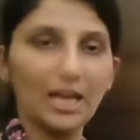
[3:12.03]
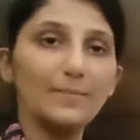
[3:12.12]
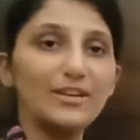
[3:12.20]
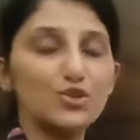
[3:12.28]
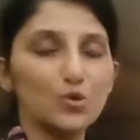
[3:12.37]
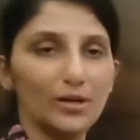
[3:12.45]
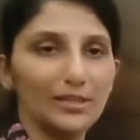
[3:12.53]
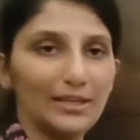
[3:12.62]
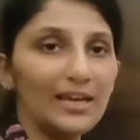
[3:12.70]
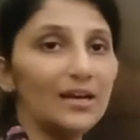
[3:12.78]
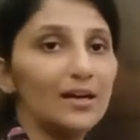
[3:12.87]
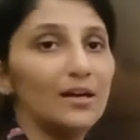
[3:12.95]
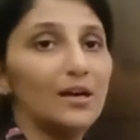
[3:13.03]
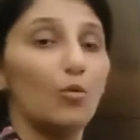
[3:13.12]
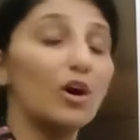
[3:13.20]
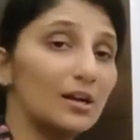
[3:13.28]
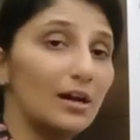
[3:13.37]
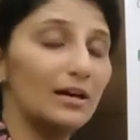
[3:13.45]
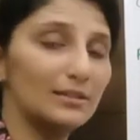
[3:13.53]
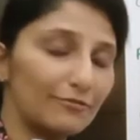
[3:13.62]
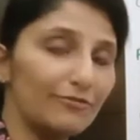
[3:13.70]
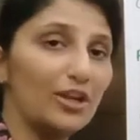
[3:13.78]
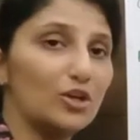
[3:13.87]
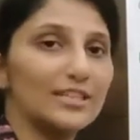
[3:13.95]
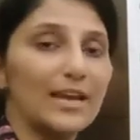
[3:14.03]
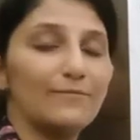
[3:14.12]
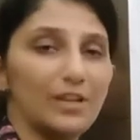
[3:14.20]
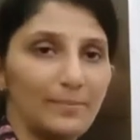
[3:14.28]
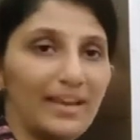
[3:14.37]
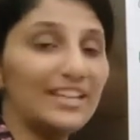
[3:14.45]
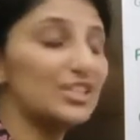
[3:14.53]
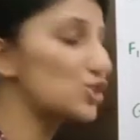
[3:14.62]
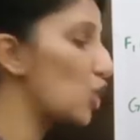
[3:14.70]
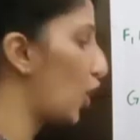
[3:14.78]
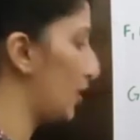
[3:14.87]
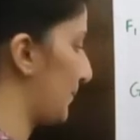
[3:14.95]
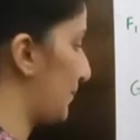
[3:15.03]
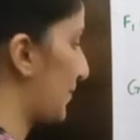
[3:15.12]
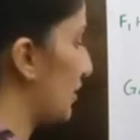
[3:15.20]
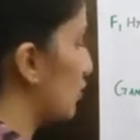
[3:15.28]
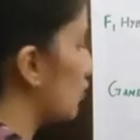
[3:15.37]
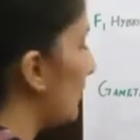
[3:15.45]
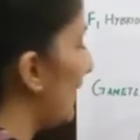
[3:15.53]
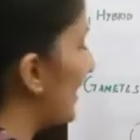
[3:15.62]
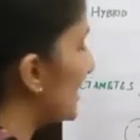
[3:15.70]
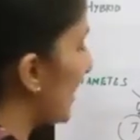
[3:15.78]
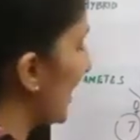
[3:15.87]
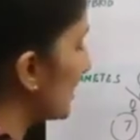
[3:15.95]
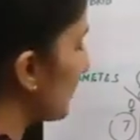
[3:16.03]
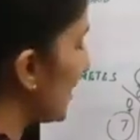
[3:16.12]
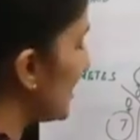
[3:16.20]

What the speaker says: surely what the phenotype will be tall. So let us express